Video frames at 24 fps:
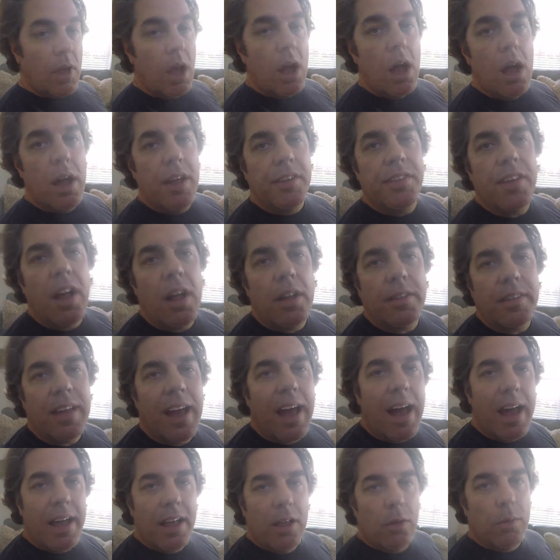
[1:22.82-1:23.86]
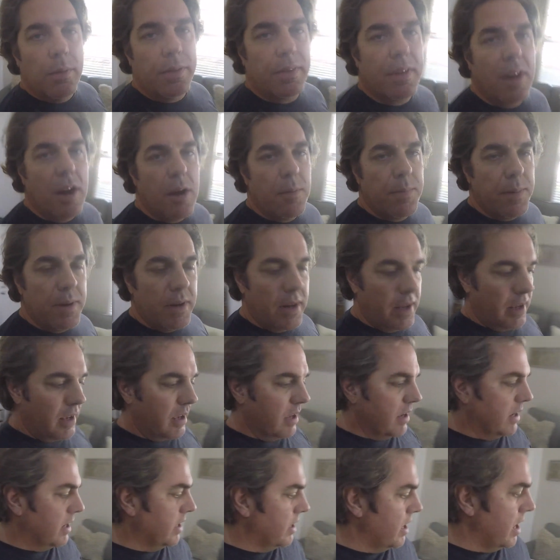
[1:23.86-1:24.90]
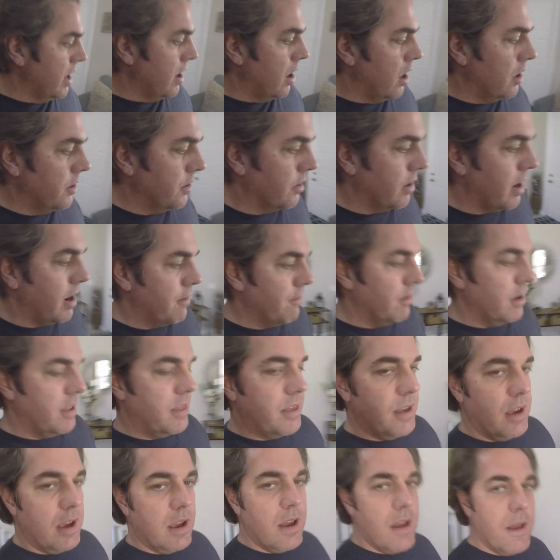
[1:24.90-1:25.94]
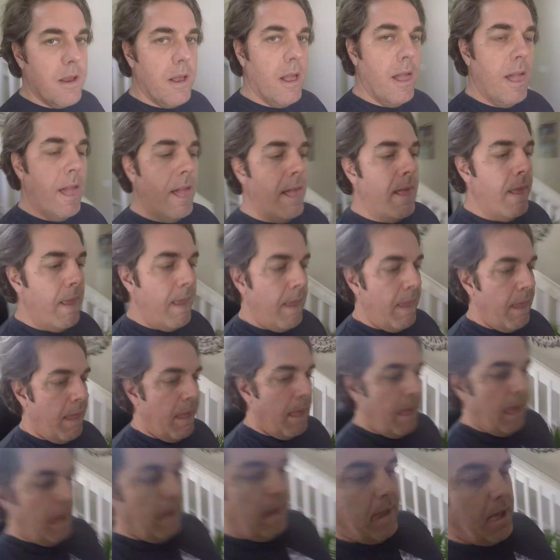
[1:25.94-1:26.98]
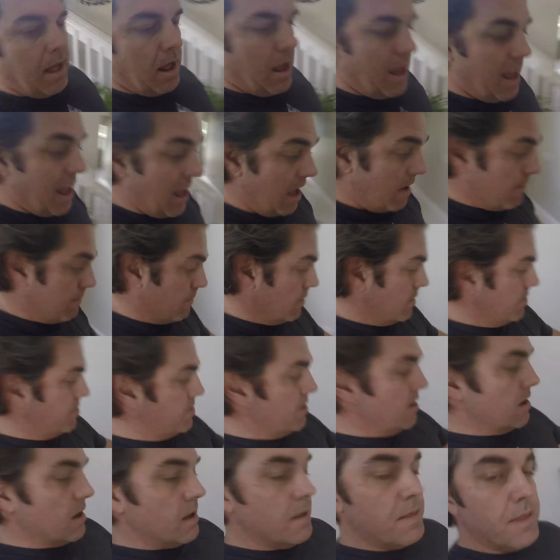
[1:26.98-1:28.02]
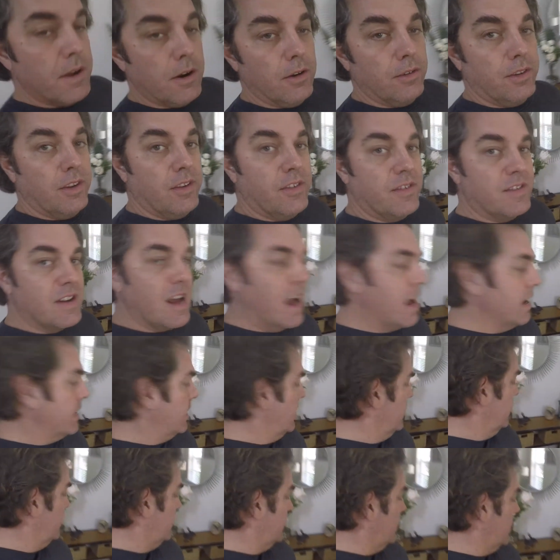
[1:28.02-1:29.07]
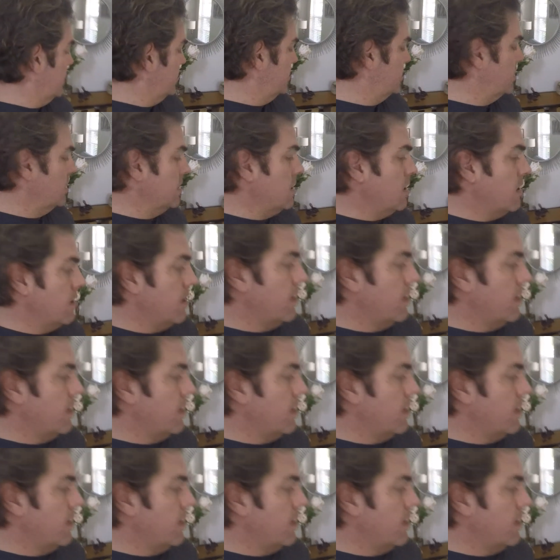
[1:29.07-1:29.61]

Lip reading: is all tile with carpet. It can get under everything. There's its docking station.